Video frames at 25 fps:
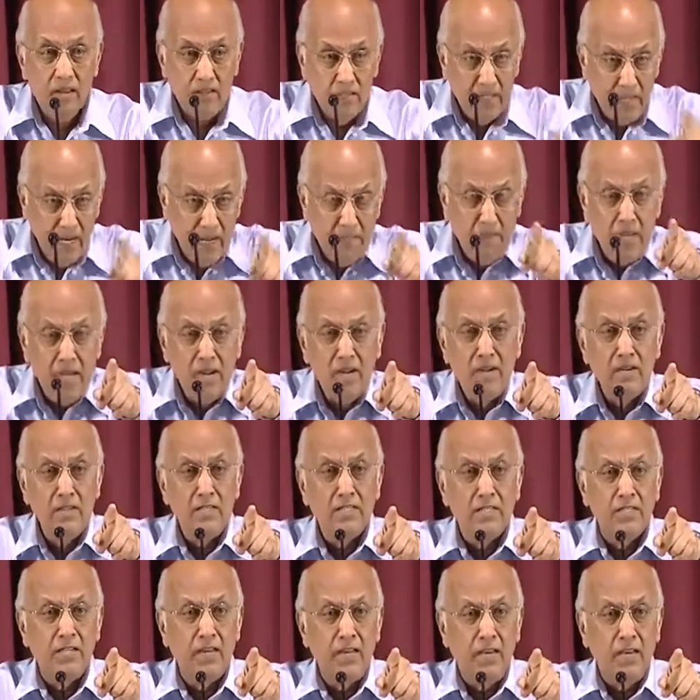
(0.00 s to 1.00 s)
Tell me
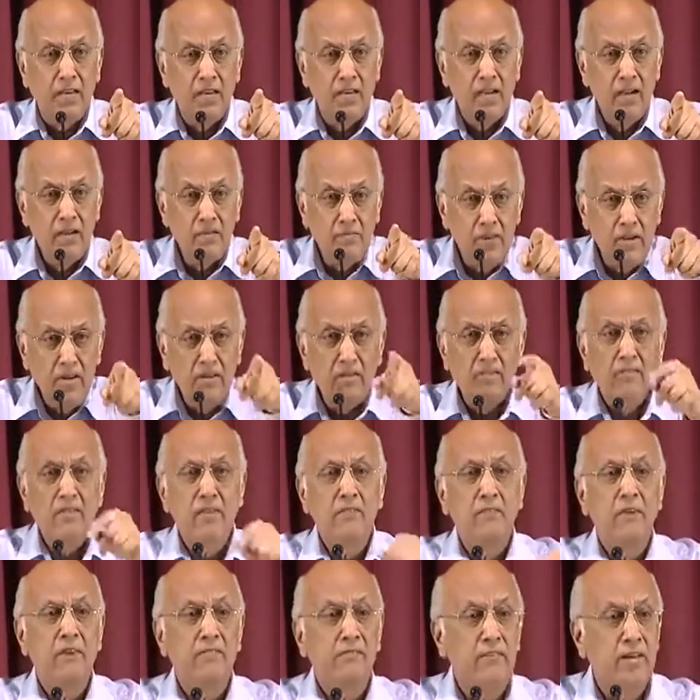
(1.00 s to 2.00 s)
honestly, how many of
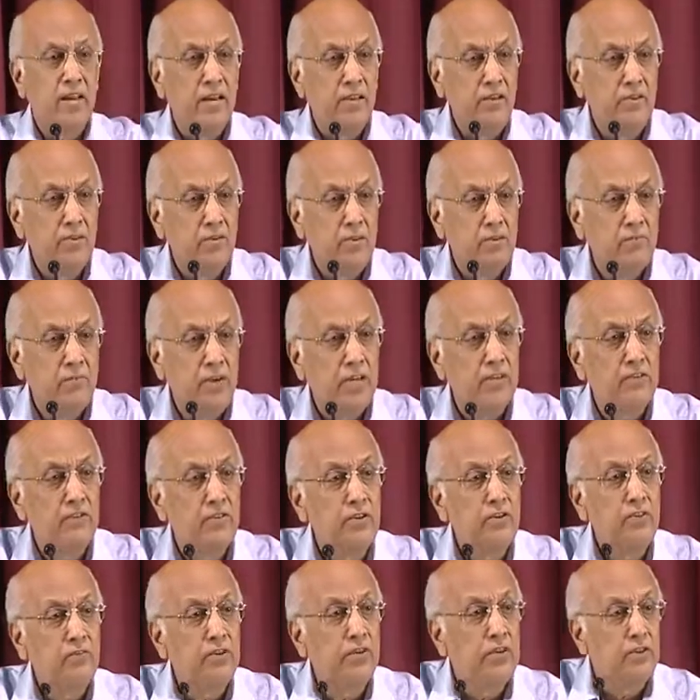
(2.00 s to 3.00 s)
them have led you to
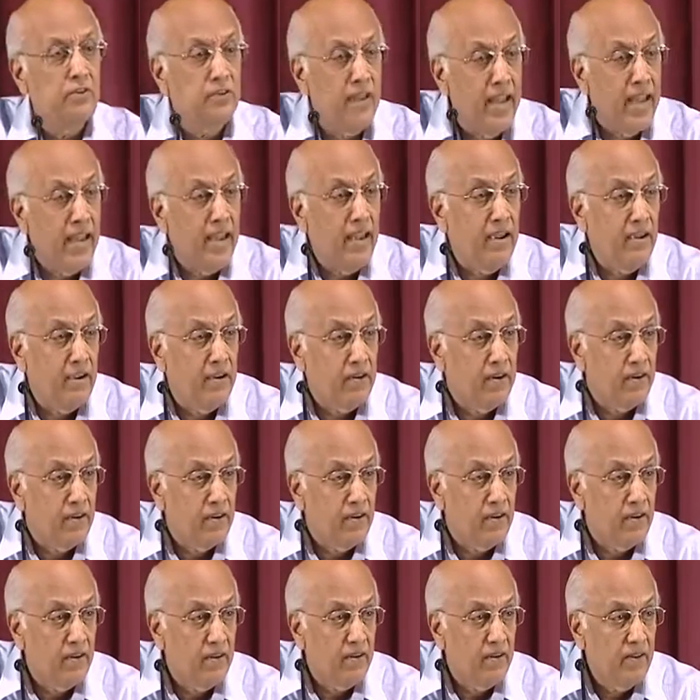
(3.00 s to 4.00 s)
victory over your anger
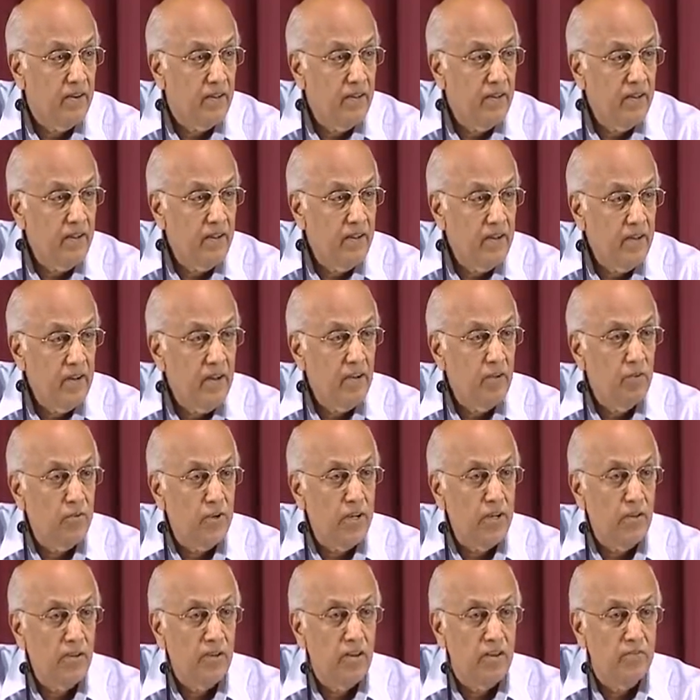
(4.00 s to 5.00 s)
and over
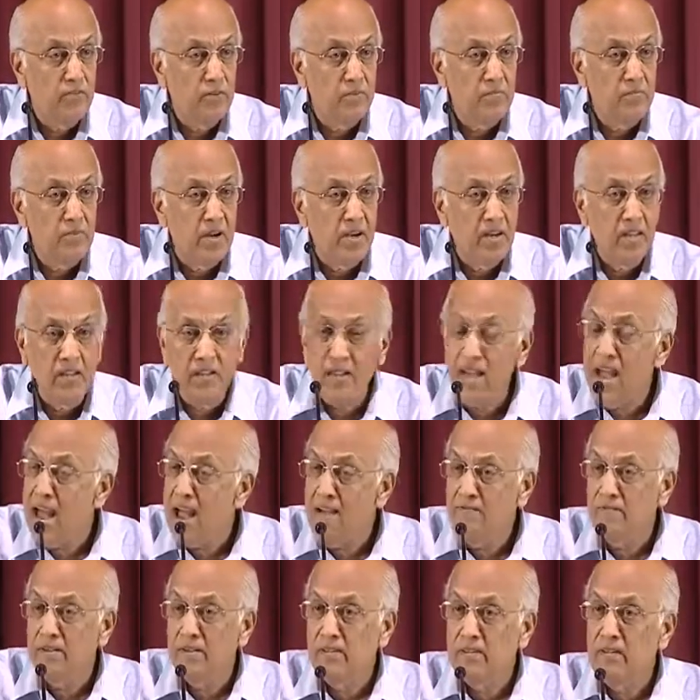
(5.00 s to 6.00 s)
your love of money? They
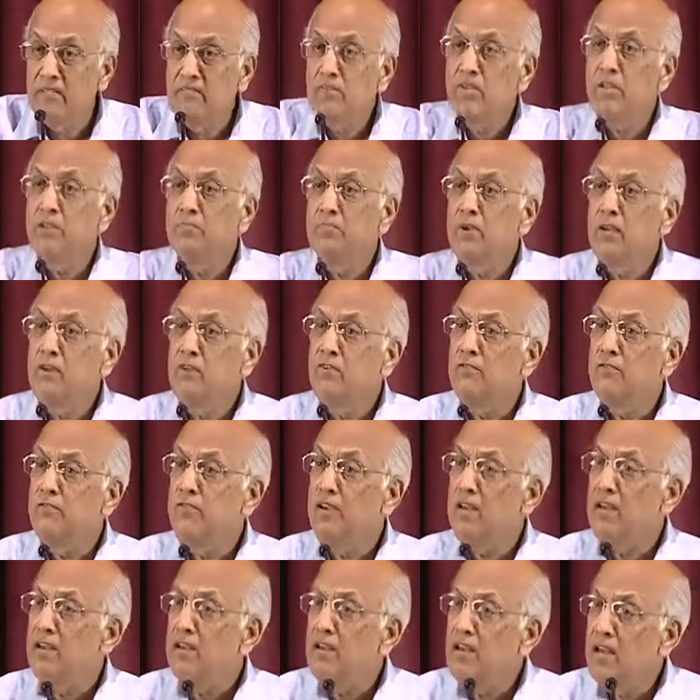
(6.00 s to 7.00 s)
haven't. They've just made you
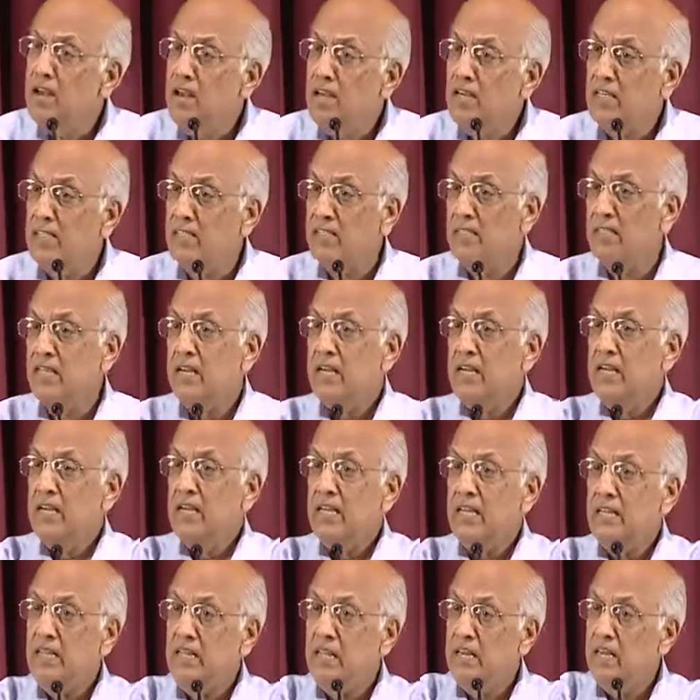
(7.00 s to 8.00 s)
feel nice
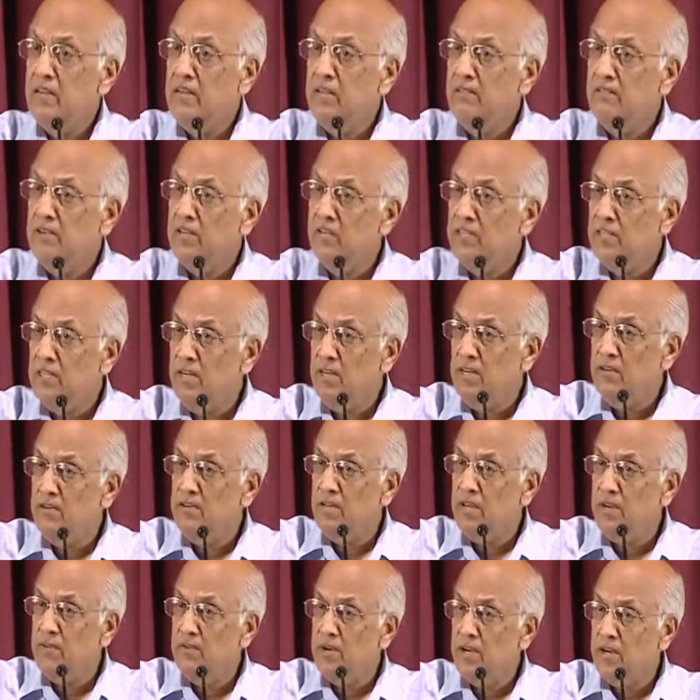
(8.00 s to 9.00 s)
at the end of listening to
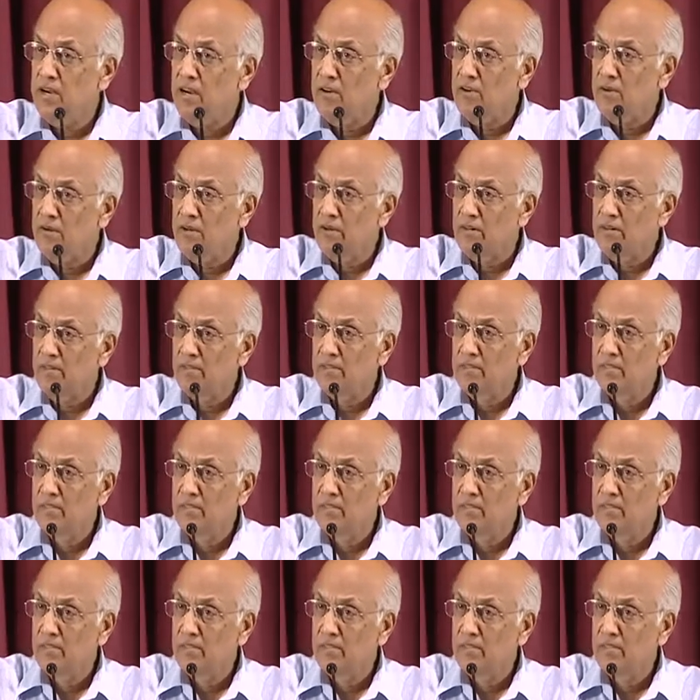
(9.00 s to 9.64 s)
their 1 hour.